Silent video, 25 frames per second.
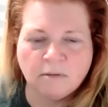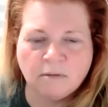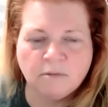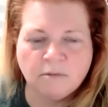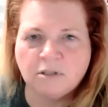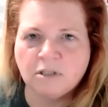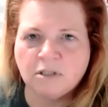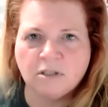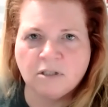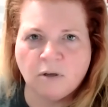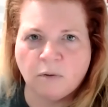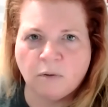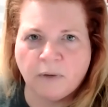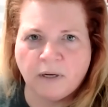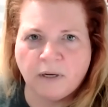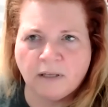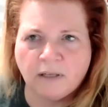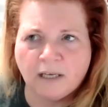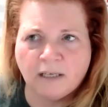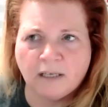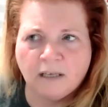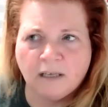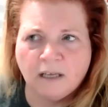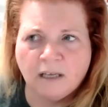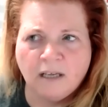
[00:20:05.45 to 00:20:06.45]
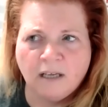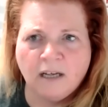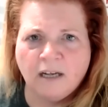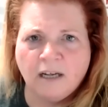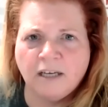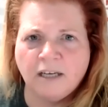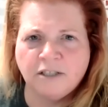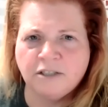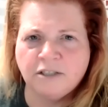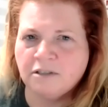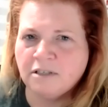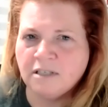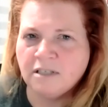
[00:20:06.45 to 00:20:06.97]
It was just so weird. Like,
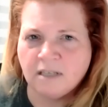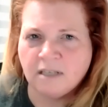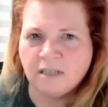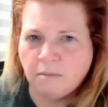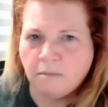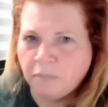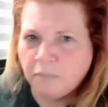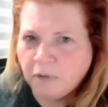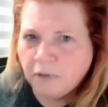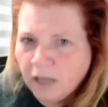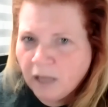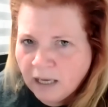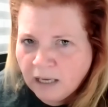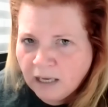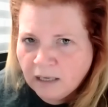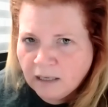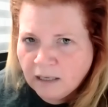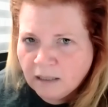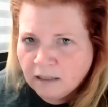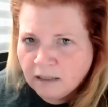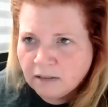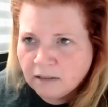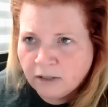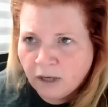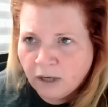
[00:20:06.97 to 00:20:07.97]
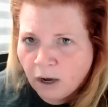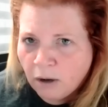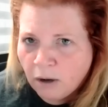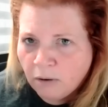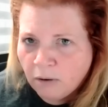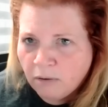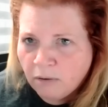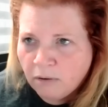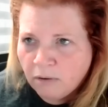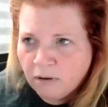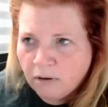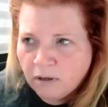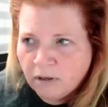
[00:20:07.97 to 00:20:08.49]
is your son playing?
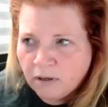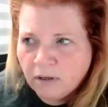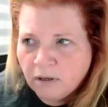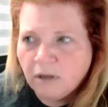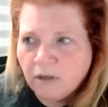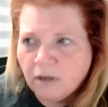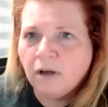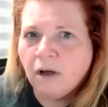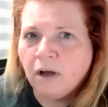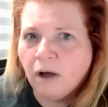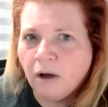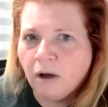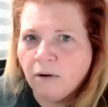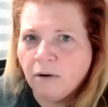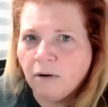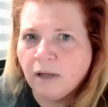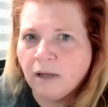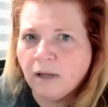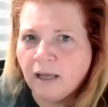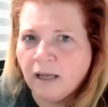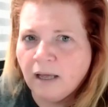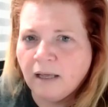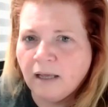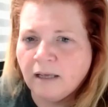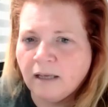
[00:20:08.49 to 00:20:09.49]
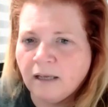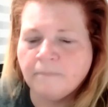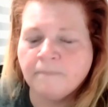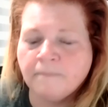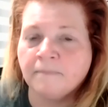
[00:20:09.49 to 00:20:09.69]
No. Okay.